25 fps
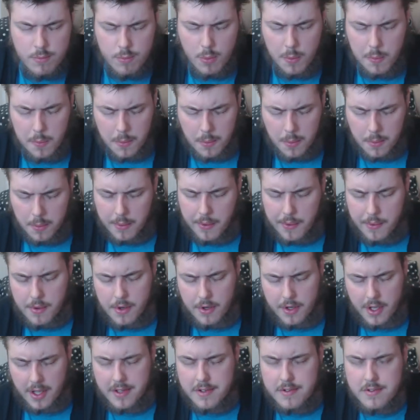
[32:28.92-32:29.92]
Oh,
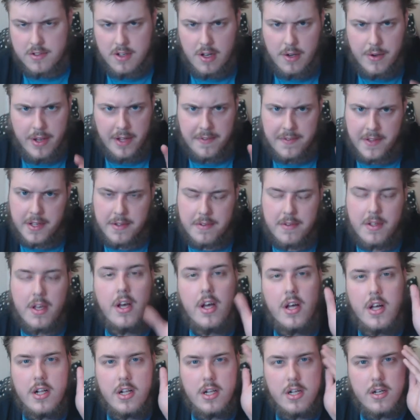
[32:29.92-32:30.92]
okay, slow down there.
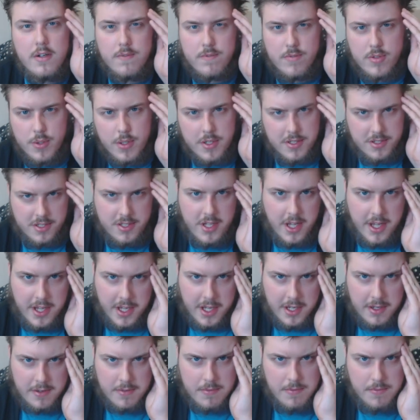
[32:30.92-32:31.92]
You're
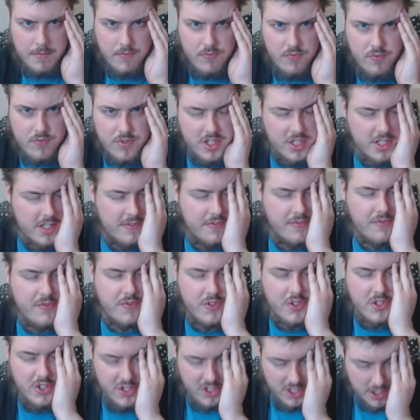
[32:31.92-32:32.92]
saying that if
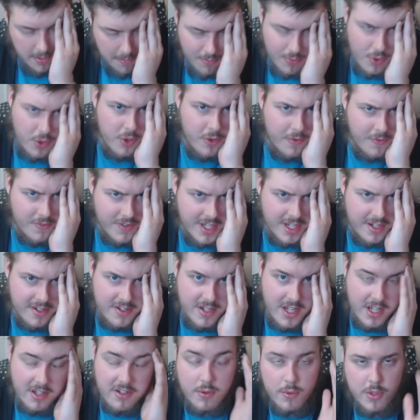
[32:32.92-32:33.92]
someone on the
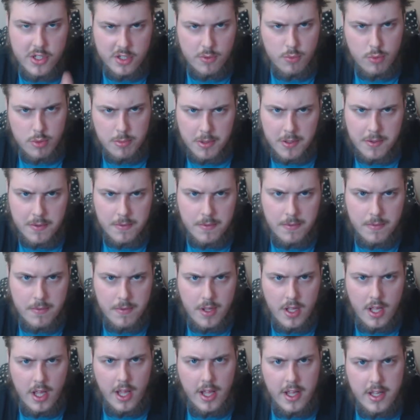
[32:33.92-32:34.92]
internet, who is a woman,
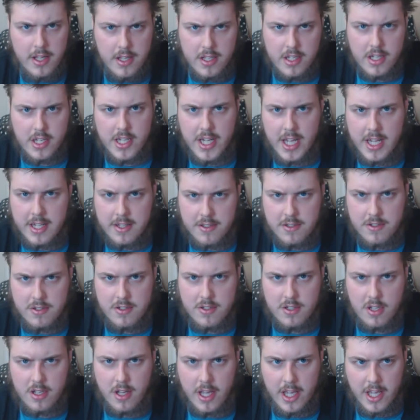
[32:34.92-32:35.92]

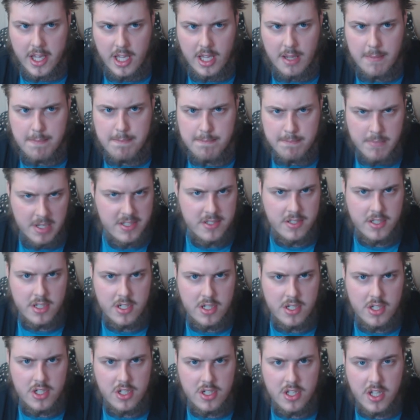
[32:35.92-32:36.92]
gets a
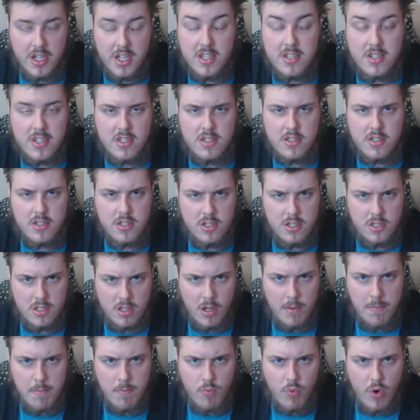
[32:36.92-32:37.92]
message that is in
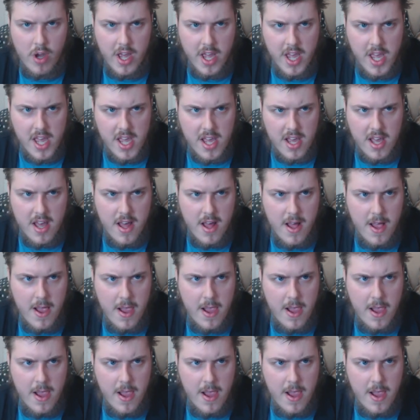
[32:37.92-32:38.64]
some way